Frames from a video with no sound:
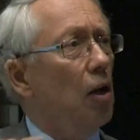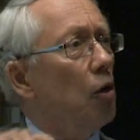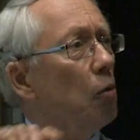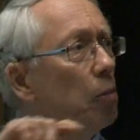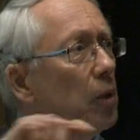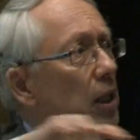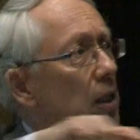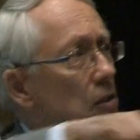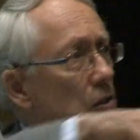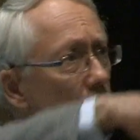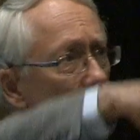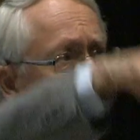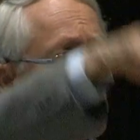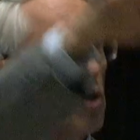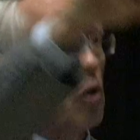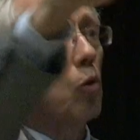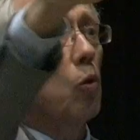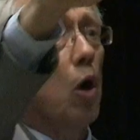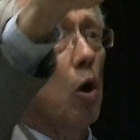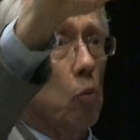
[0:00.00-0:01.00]
please just
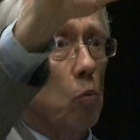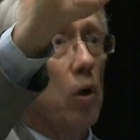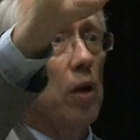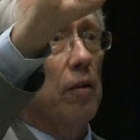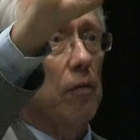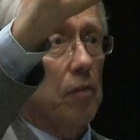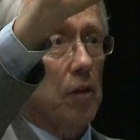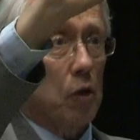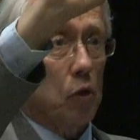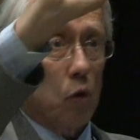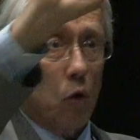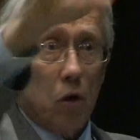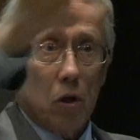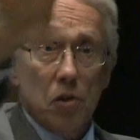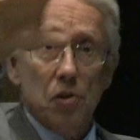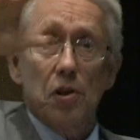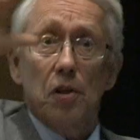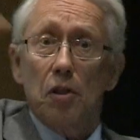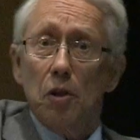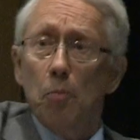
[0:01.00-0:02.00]
go out one of the
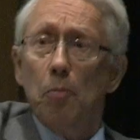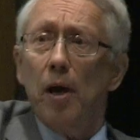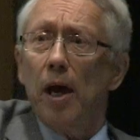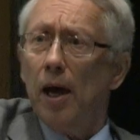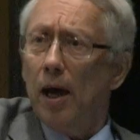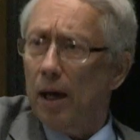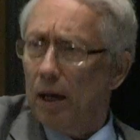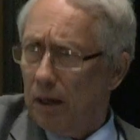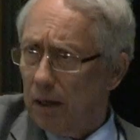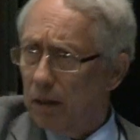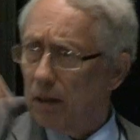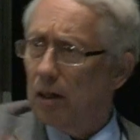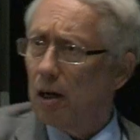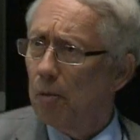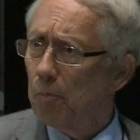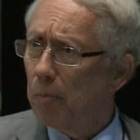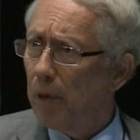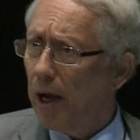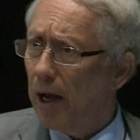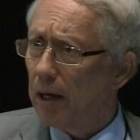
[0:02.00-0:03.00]
doors at the back and
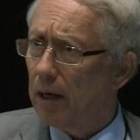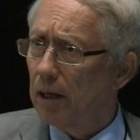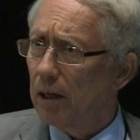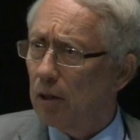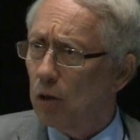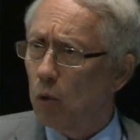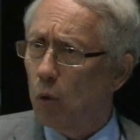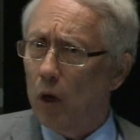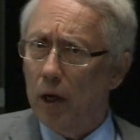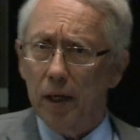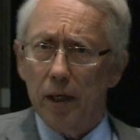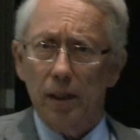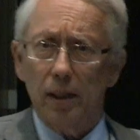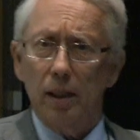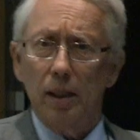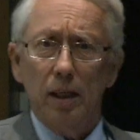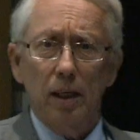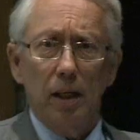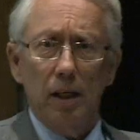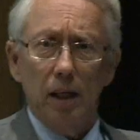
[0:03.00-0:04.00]
come back in
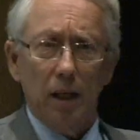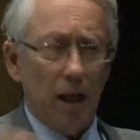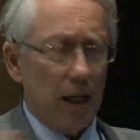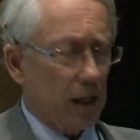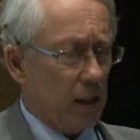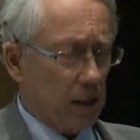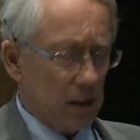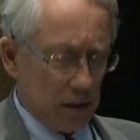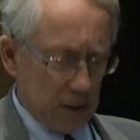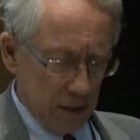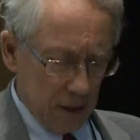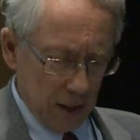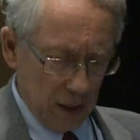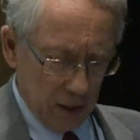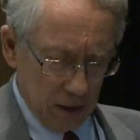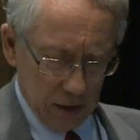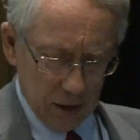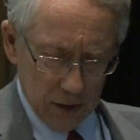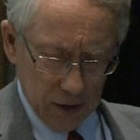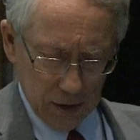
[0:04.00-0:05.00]
quietly, and uh,